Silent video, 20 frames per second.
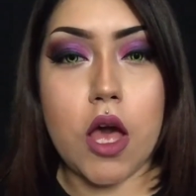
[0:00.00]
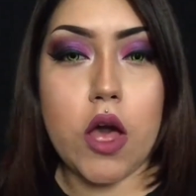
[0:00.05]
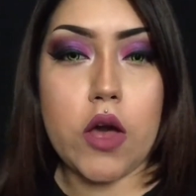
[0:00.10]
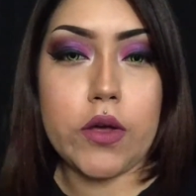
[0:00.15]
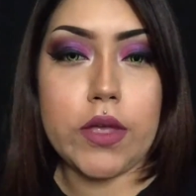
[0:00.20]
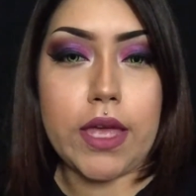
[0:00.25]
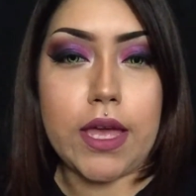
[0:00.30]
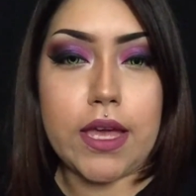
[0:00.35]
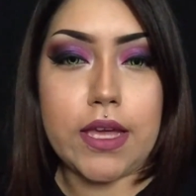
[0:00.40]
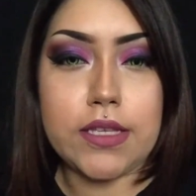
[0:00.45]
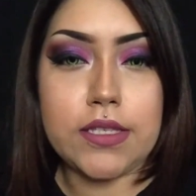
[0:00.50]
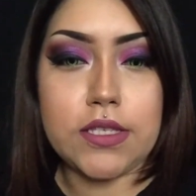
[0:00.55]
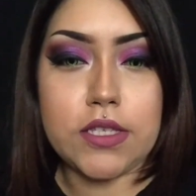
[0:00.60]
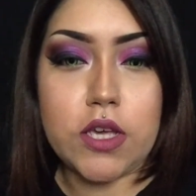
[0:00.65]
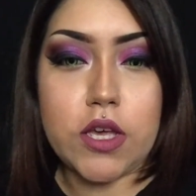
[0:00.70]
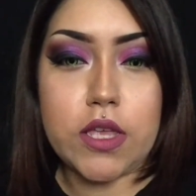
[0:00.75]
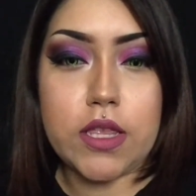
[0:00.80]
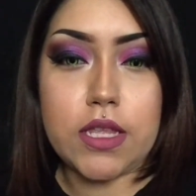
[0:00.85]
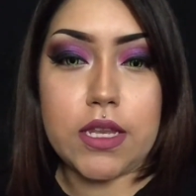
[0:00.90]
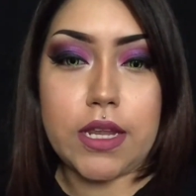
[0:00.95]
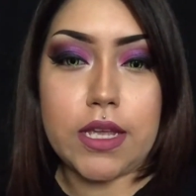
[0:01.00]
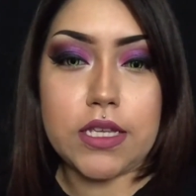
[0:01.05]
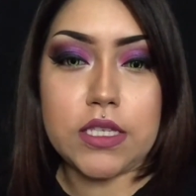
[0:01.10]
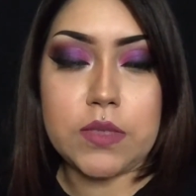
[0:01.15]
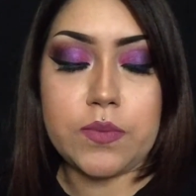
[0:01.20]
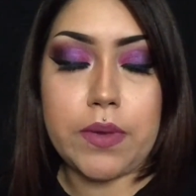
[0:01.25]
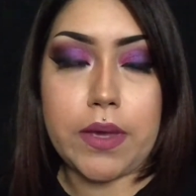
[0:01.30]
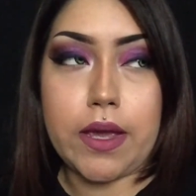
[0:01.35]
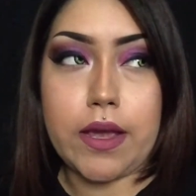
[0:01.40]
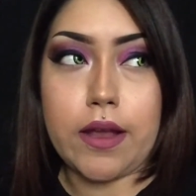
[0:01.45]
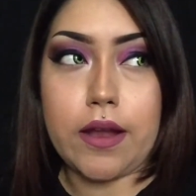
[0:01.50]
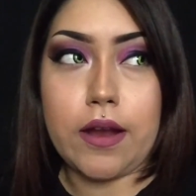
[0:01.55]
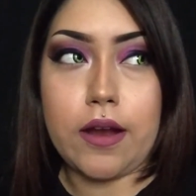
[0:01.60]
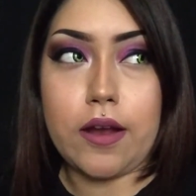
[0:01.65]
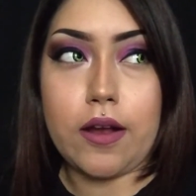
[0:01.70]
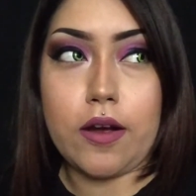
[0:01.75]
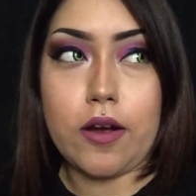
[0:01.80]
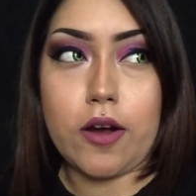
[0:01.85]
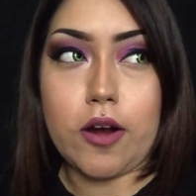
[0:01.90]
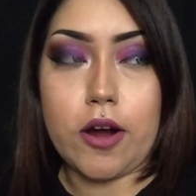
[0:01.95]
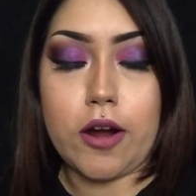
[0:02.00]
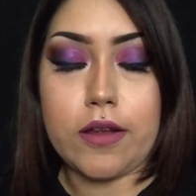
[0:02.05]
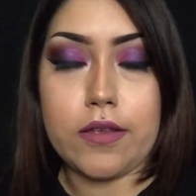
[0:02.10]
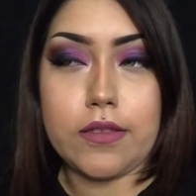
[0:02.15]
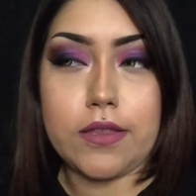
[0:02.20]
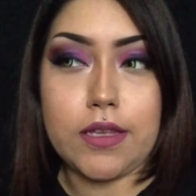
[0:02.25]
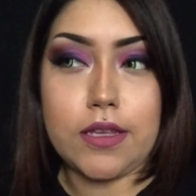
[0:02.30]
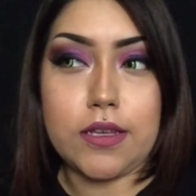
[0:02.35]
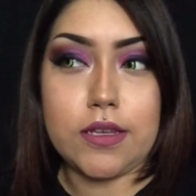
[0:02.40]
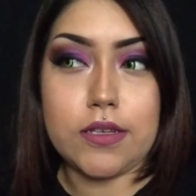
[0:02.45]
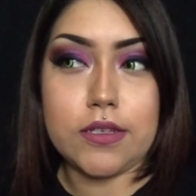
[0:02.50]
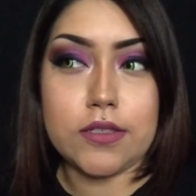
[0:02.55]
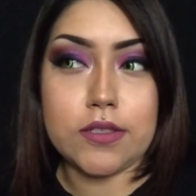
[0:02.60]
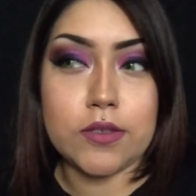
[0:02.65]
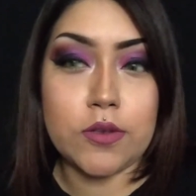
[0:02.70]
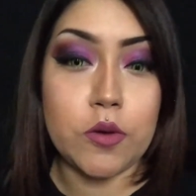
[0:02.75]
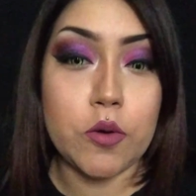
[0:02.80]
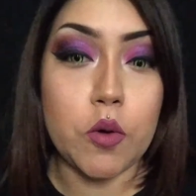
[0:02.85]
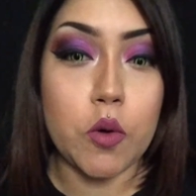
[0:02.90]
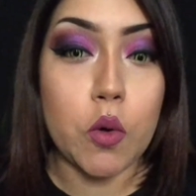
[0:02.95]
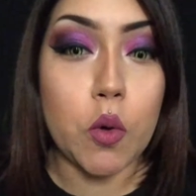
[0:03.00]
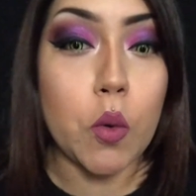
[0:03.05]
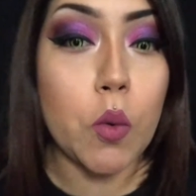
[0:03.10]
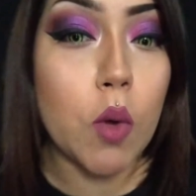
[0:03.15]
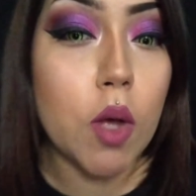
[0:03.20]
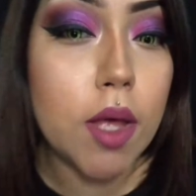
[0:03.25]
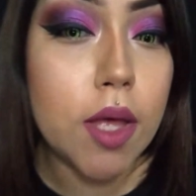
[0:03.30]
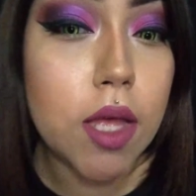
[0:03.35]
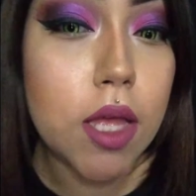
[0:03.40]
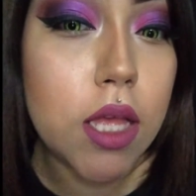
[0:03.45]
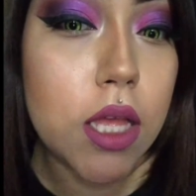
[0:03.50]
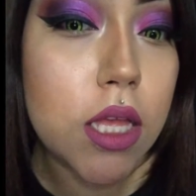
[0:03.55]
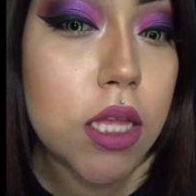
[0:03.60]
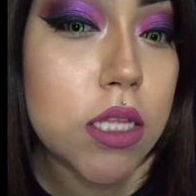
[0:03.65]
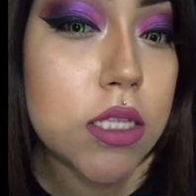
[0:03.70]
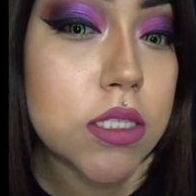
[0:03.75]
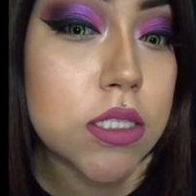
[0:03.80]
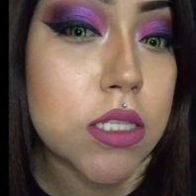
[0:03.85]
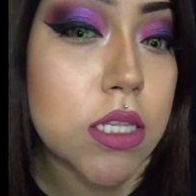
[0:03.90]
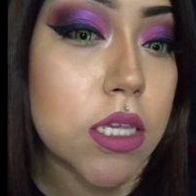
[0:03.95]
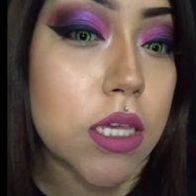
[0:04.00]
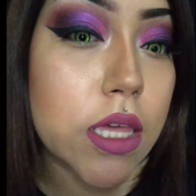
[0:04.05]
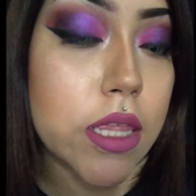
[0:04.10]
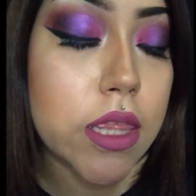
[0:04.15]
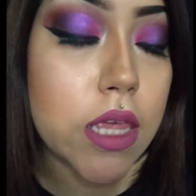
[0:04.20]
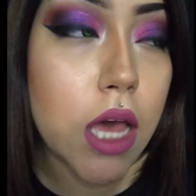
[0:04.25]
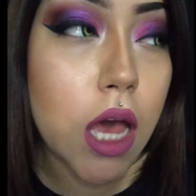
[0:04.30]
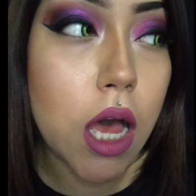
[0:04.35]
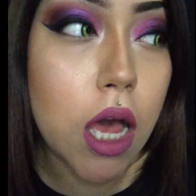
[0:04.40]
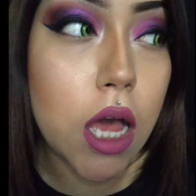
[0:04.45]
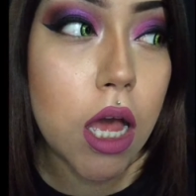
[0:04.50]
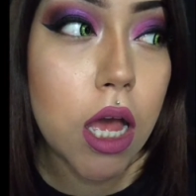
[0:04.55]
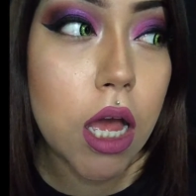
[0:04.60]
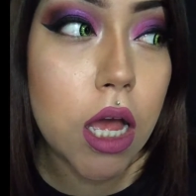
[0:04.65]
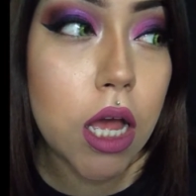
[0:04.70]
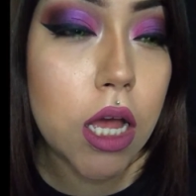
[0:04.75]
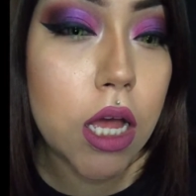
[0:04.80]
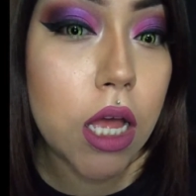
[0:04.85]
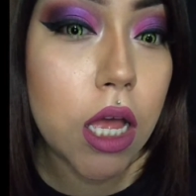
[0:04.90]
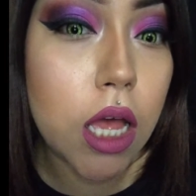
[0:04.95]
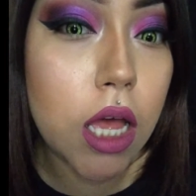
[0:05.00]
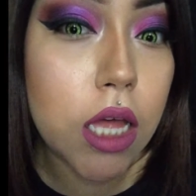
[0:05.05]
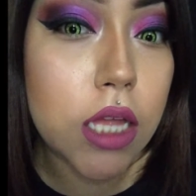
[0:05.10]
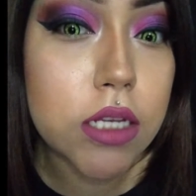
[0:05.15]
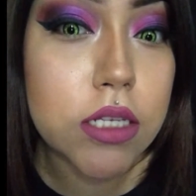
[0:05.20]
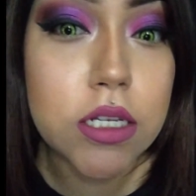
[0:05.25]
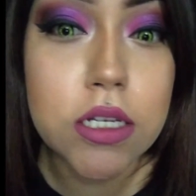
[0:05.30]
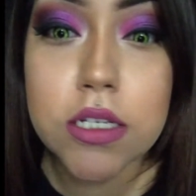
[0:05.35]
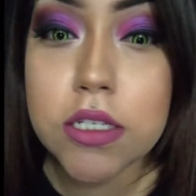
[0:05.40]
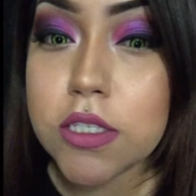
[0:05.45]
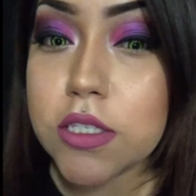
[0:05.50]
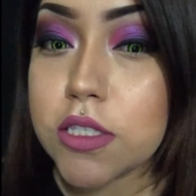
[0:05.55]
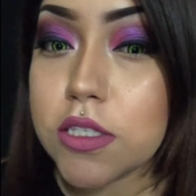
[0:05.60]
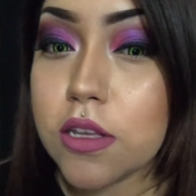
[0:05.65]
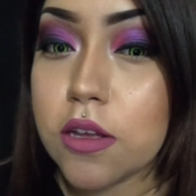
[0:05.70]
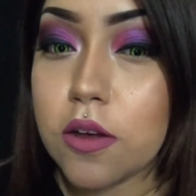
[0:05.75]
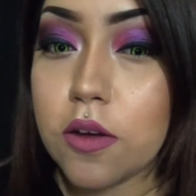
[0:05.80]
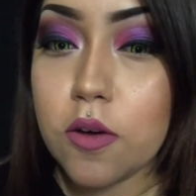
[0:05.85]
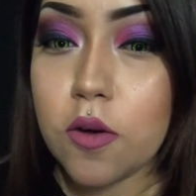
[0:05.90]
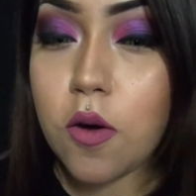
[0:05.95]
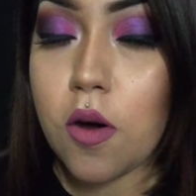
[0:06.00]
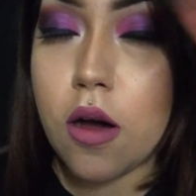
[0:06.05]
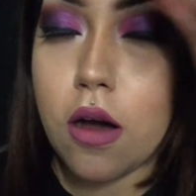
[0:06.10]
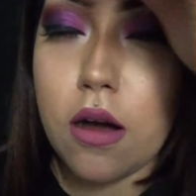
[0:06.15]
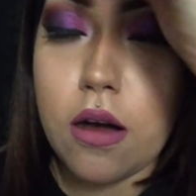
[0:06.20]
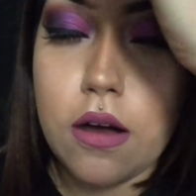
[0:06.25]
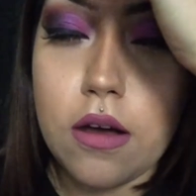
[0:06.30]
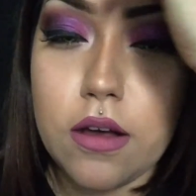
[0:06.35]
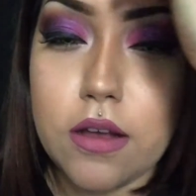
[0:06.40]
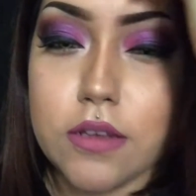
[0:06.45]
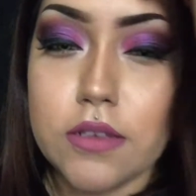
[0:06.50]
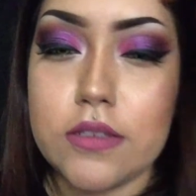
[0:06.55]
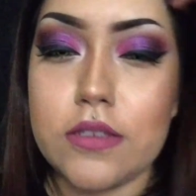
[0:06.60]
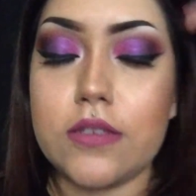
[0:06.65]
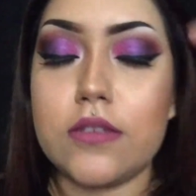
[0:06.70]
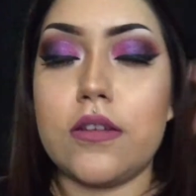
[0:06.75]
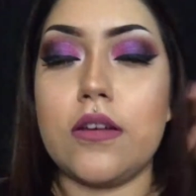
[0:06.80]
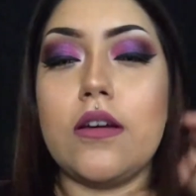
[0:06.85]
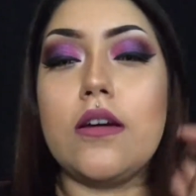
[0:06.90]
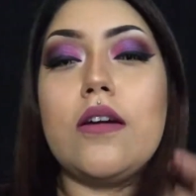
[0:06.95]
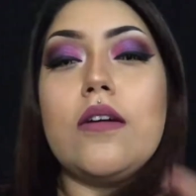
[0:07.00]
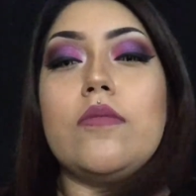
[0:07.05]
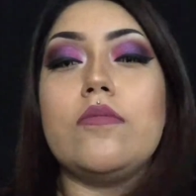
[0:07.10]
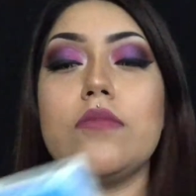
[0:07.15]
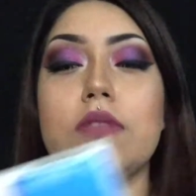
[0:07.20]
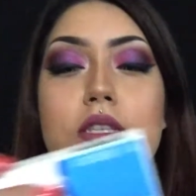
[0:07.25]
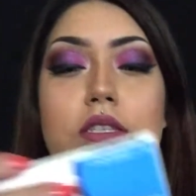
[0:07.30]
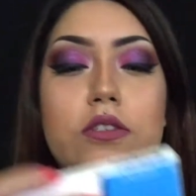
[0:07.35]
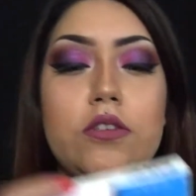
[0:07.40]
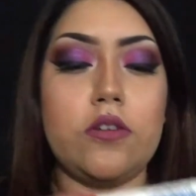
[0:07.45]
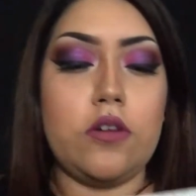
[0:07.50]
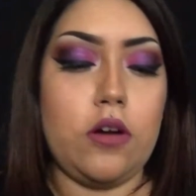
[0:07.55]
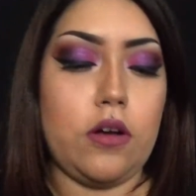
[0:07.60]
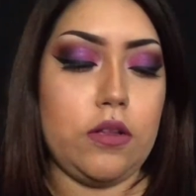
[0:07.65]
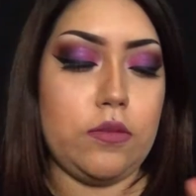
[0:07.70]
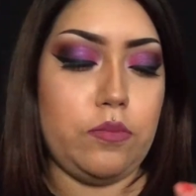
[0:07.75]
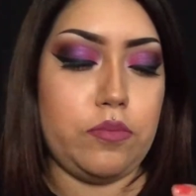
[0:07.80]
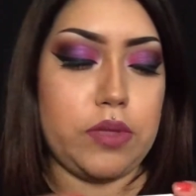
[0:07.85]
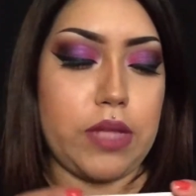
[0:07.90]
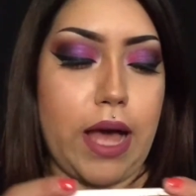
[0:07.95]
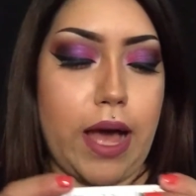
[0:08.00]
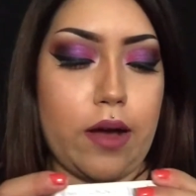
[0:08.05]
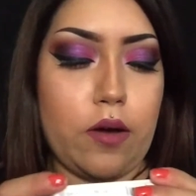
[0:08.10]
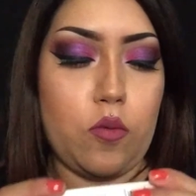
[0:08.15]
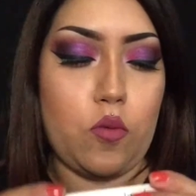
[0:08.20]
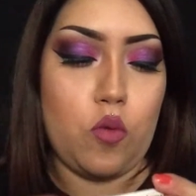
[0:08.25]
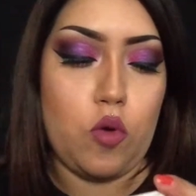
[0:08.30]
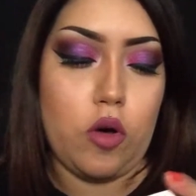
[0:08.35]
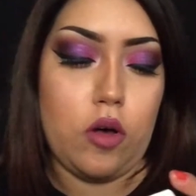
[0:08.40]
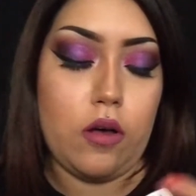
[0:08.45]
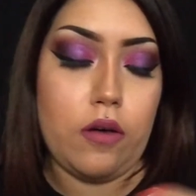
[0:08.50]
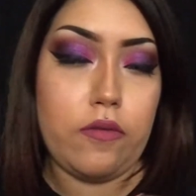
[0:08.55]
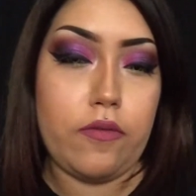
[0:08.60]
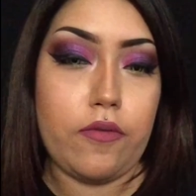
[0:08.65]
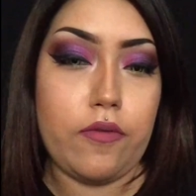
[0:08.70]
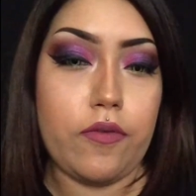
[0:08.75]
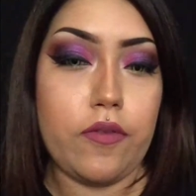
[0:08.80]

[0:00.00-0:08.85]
Okay, so the next pair are these cool ones. Look at that. That is so awesome. These are called Black Wolf.